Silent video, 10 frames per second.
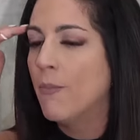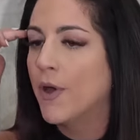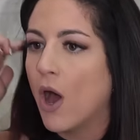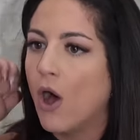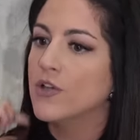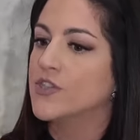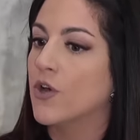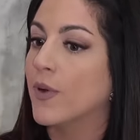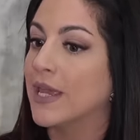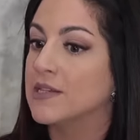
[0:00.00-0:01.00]
but
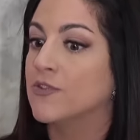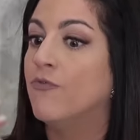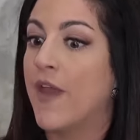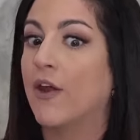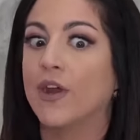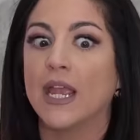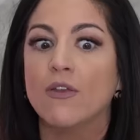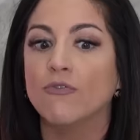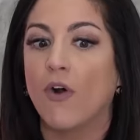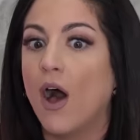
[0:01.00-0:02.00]
also is very
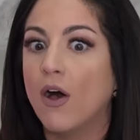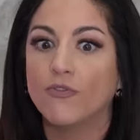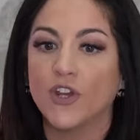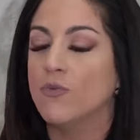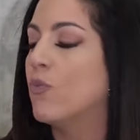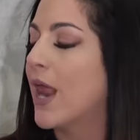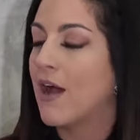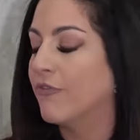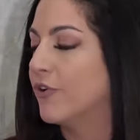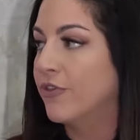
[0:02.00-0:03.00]
involved in
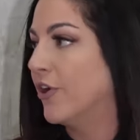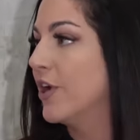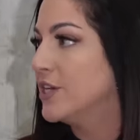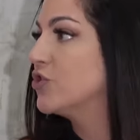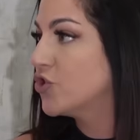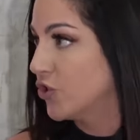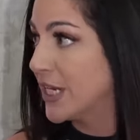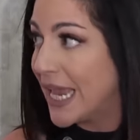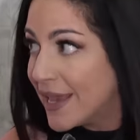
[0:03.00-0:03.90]
whatever their industry